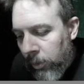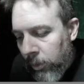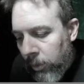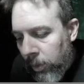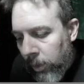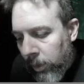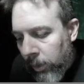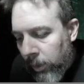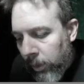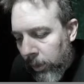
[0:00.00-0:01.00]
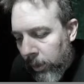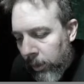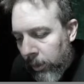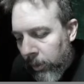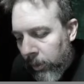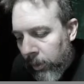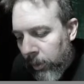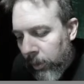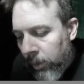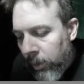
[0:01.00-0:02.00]
draw the little arrows.
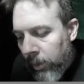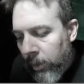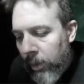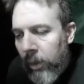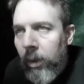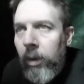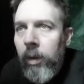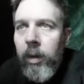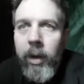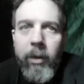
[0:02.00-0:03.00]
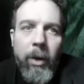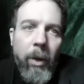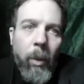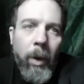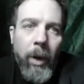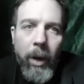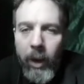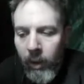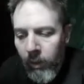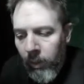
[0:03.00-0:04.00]
That's another way to
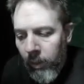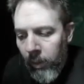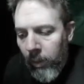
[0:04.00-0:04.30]
handle